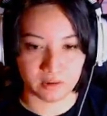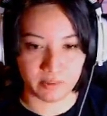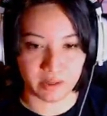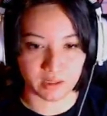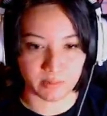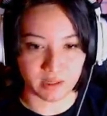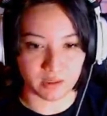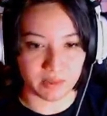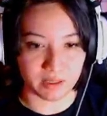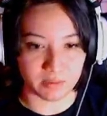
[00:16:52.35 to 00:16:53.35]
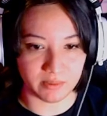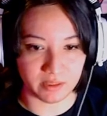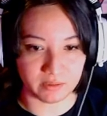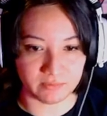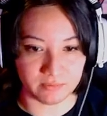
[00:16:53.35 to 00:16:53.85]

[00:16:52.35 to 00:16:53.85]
Come on, come on, come on, come on!